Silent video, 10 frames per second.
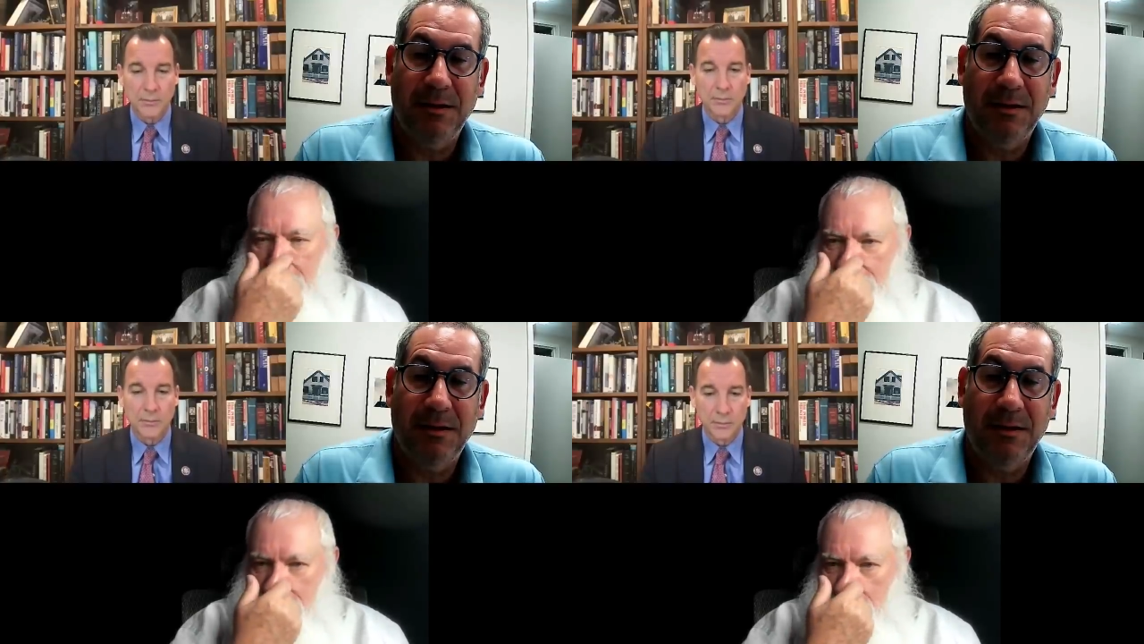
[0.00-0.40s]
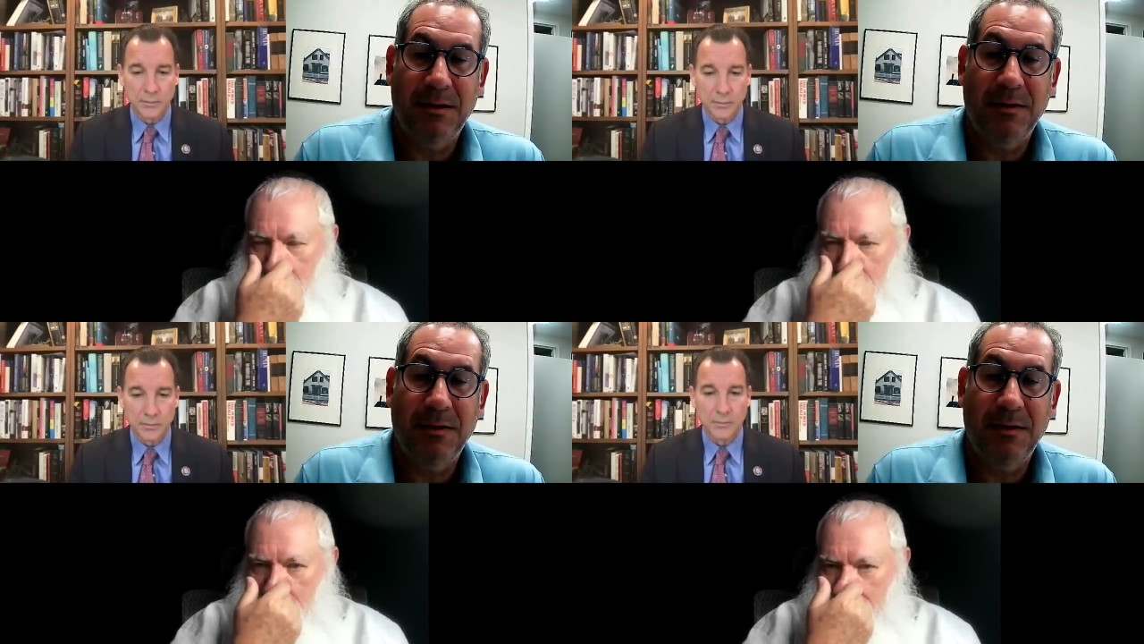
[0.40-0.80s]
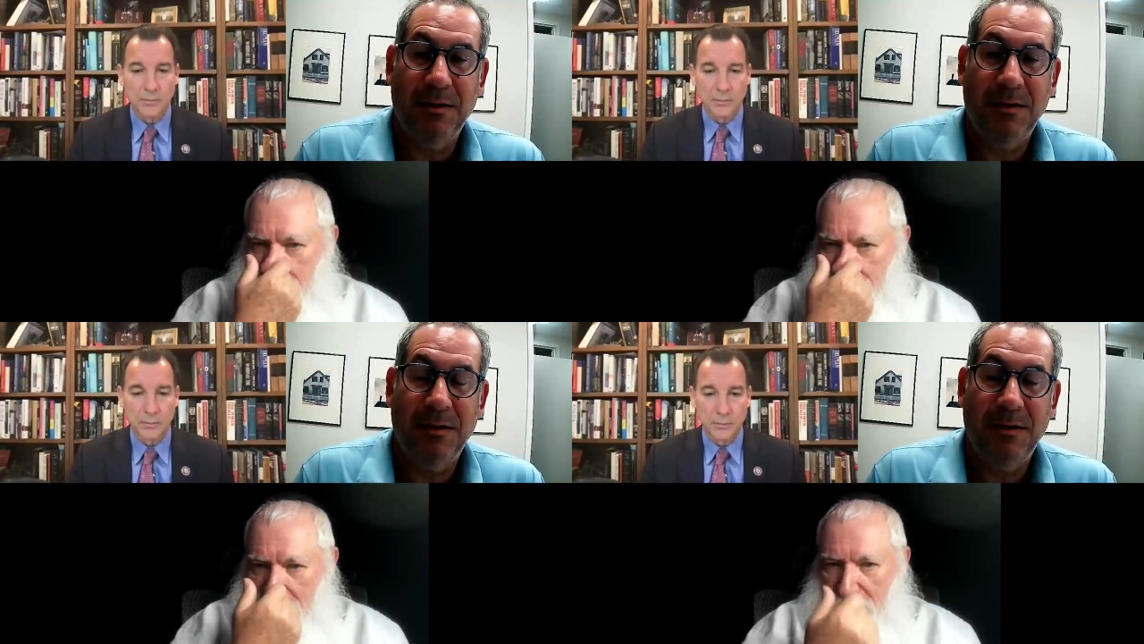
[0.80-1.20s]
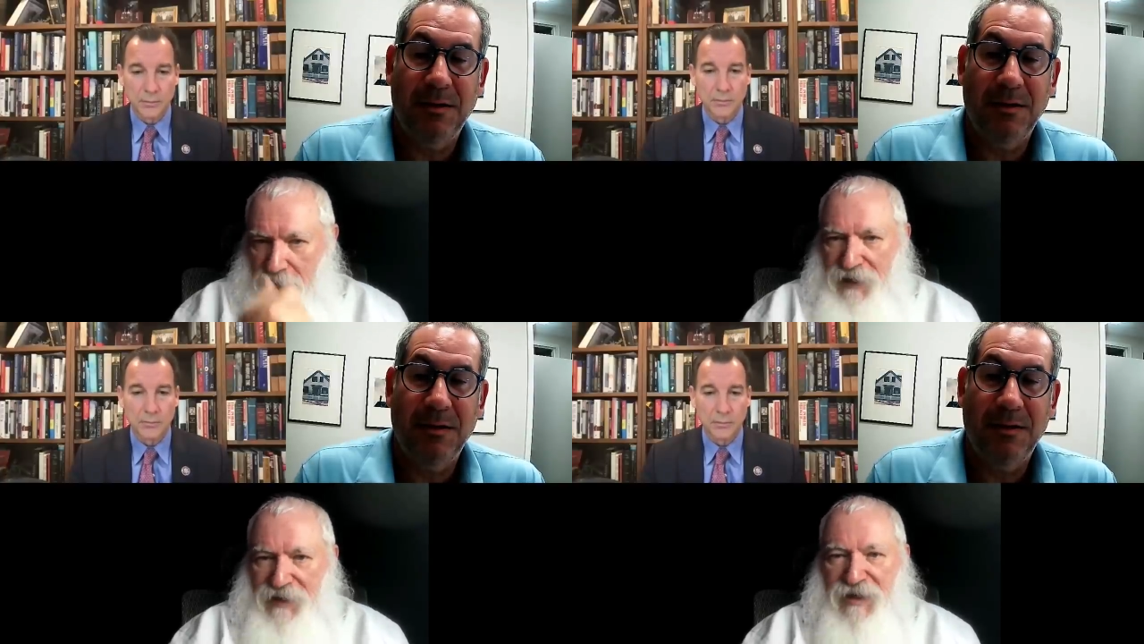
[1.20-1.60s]
Speaker 1: So,
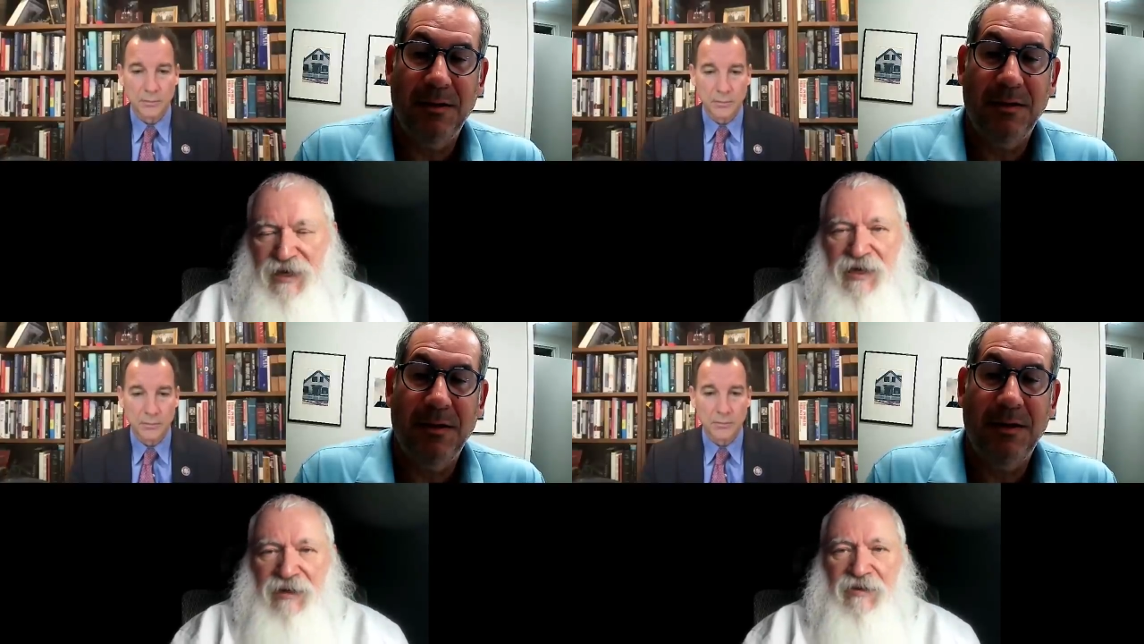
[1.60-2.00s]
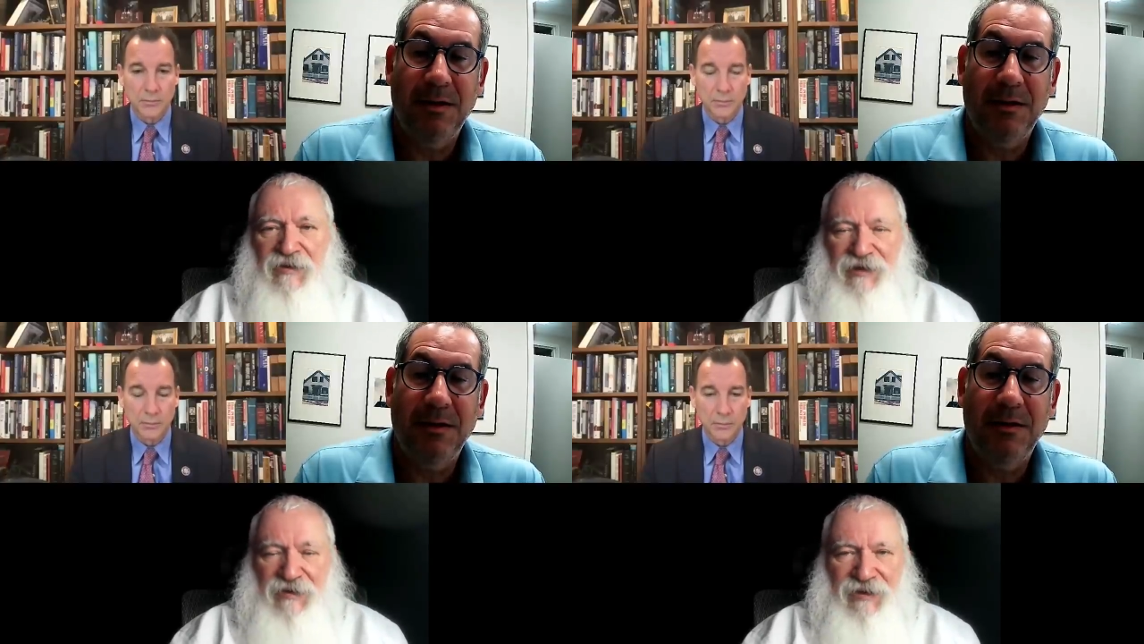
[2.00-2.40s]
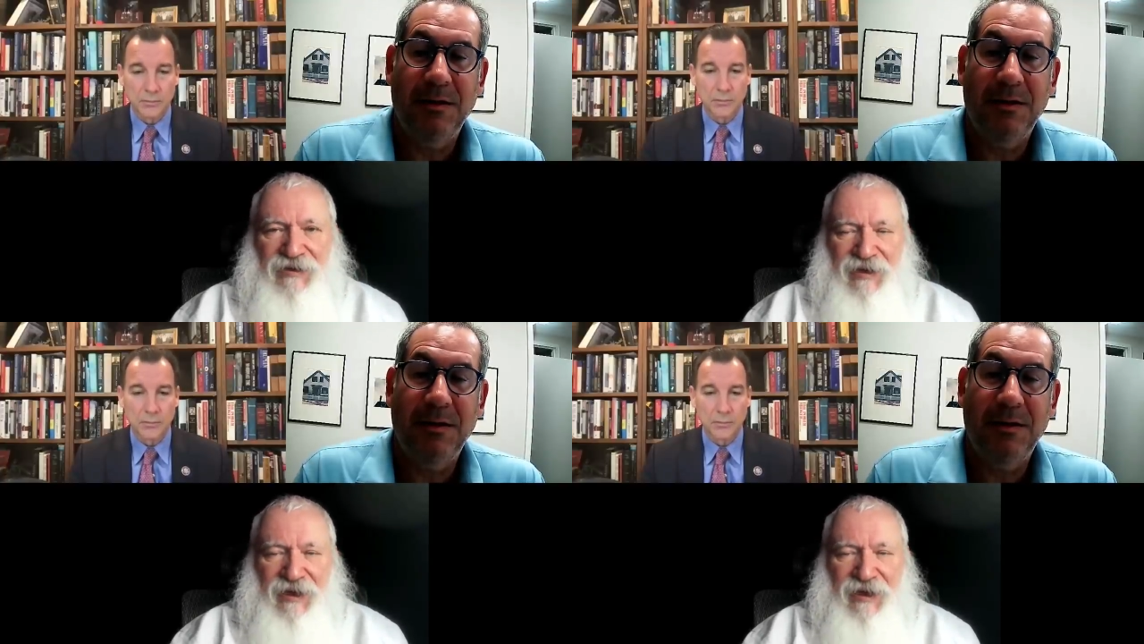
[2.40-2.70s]
a need that doesn't